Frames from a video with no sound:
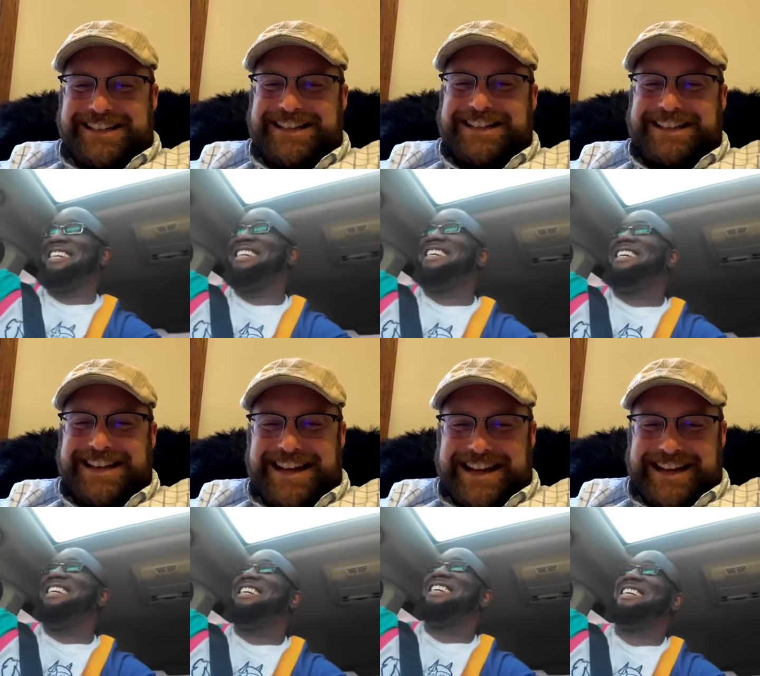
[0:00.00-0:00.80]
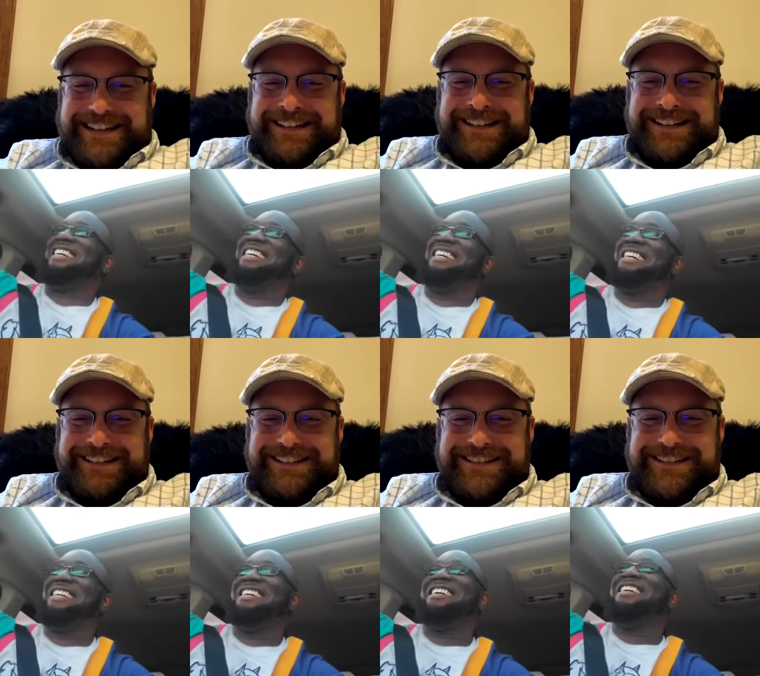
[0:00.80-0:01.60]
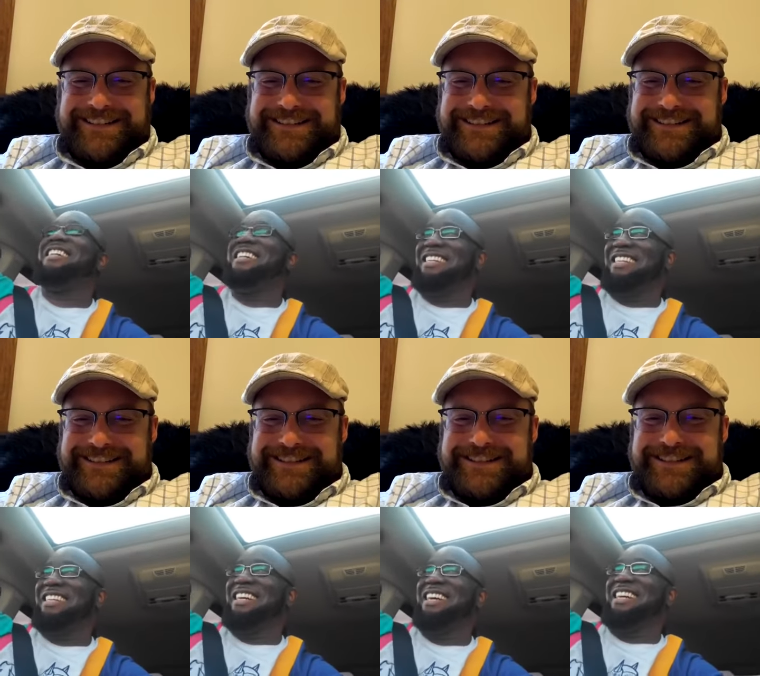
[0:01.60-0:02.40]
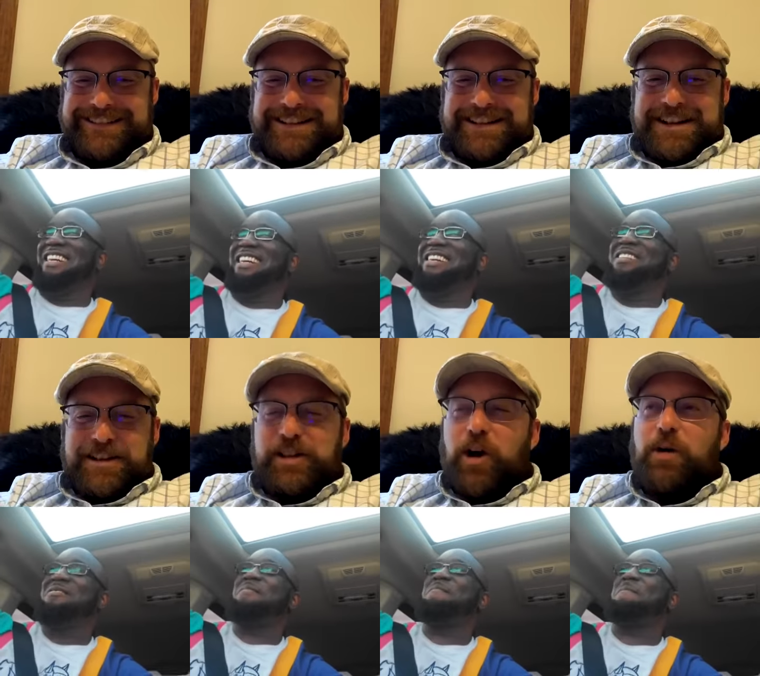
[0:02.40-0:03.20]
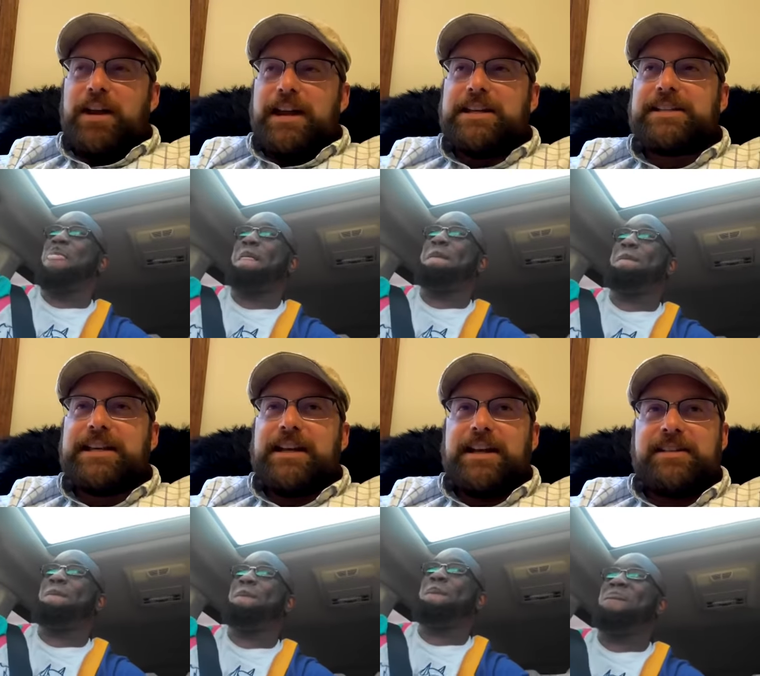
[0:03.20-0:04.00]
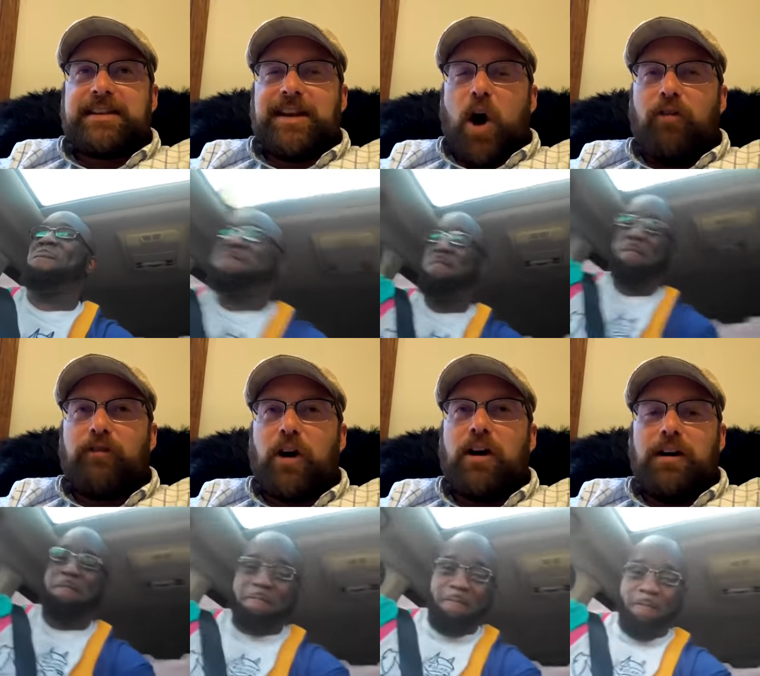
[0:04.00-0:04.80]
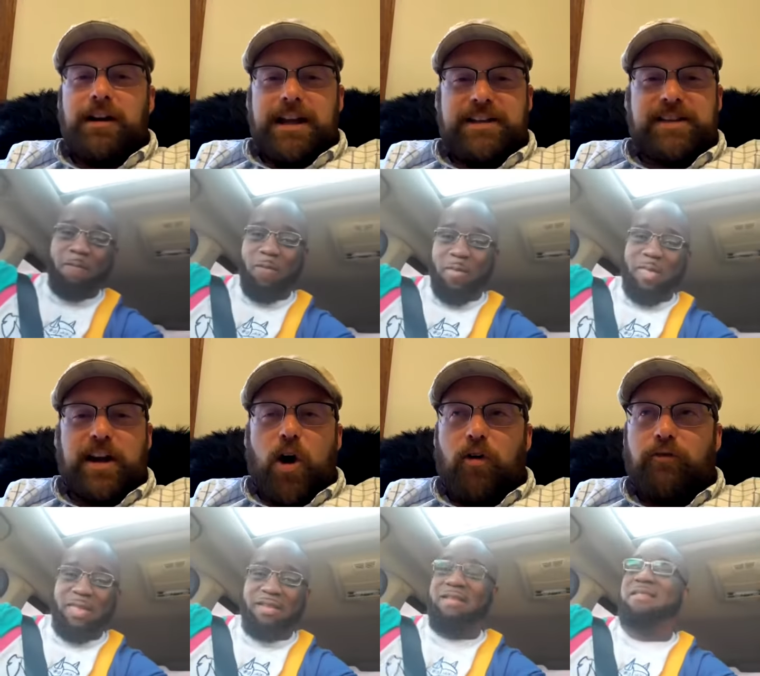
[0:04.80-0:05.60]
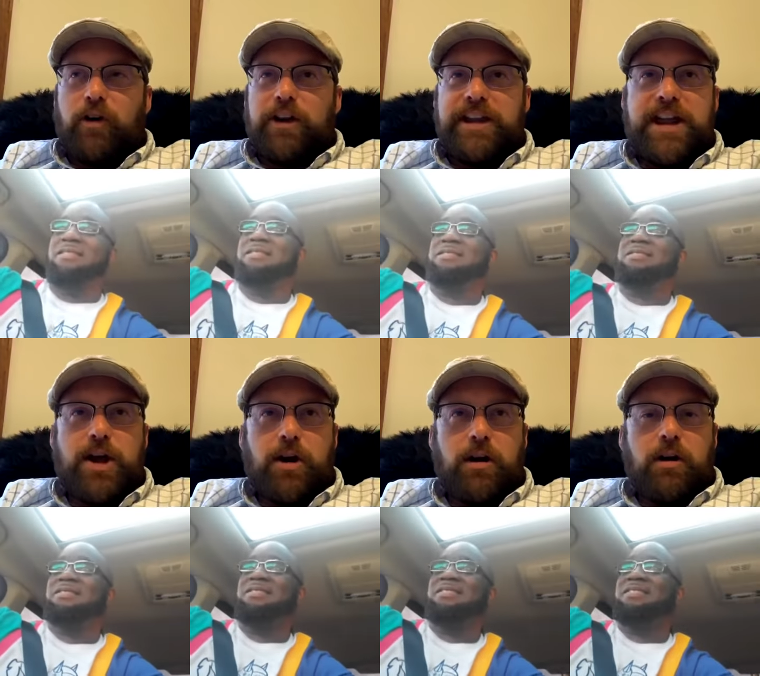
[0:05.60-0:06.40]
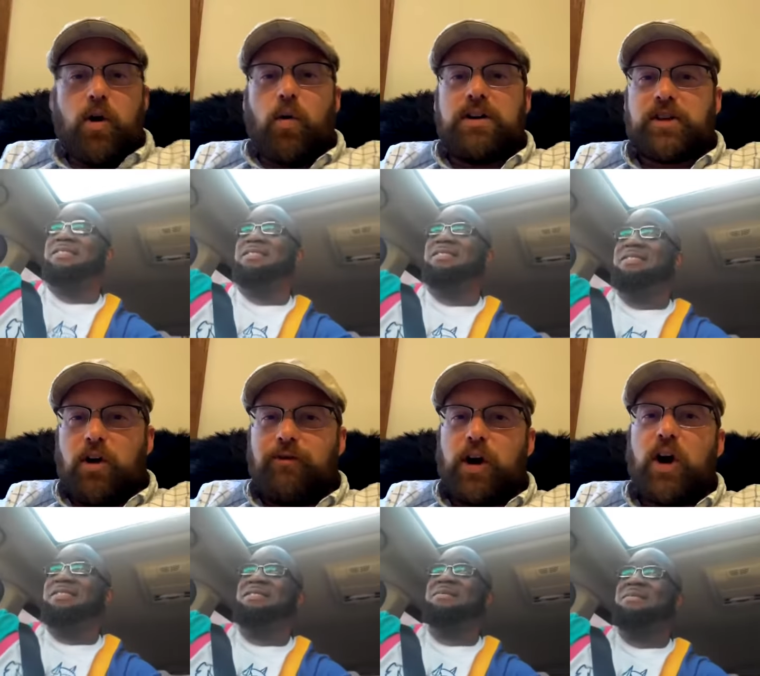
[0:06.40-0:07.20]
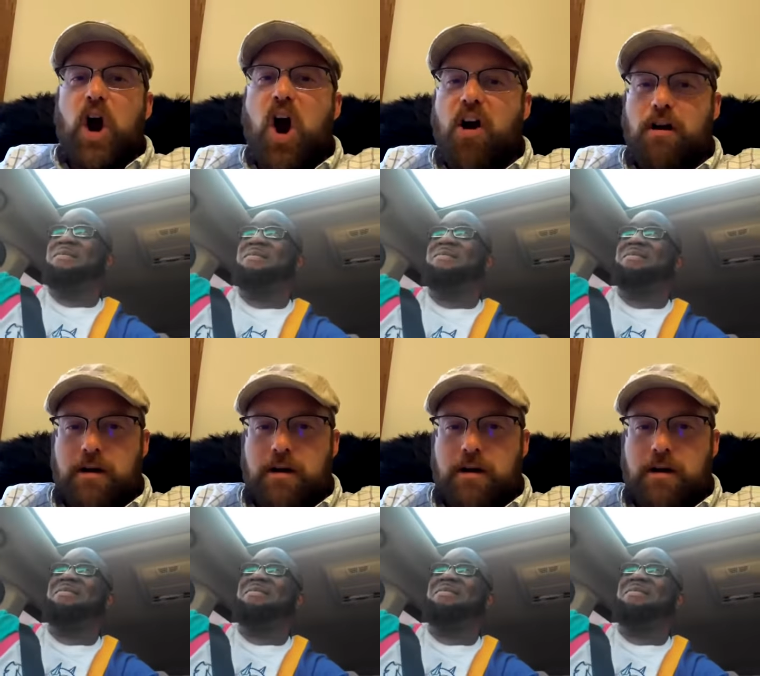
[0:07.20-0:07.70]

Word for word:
Speaker 1: did it. Yeah. So is it is it over is it over here or is over her?